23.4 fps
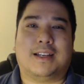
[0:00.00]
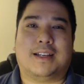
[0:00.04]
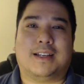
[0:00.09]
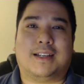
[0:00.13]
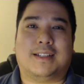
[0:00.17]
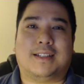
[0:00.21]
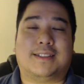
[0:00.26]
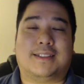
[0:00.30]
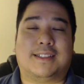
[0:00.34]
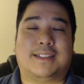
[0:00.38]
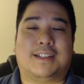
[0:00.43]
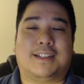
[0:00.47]

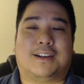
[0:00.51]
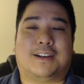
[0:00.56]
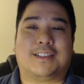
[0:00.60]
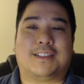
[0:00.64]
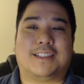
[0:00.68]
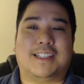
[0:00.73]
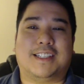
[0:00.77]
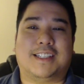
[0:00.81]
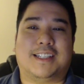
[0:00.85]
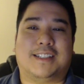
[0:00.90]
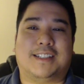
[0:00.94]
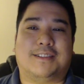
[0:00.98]
Cid
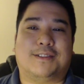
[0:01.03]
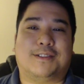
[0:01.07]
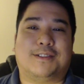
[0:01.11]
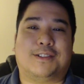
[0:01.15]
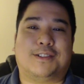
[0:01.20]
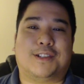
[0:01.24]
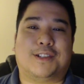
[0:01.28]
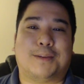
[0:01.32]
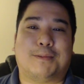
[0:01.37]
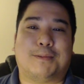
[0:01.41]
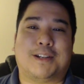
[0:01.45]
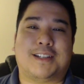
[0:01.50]
Aulstyne.
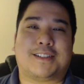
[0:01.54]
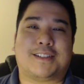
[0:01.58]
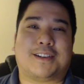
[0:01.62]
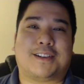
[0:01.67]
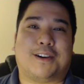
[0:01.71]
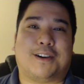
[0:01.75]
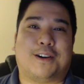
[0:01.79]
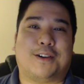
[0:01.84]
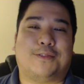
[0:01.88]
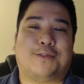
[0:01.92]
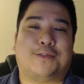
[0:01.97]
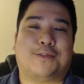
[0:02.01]
Turbo
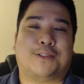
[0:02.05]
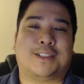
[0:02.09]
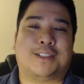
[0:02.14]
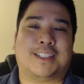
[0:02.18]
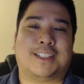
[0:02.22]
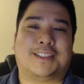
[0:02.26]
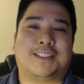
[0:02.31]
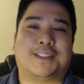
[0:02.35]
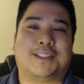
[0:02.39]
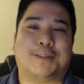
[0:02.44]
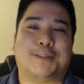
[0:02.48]
discard forces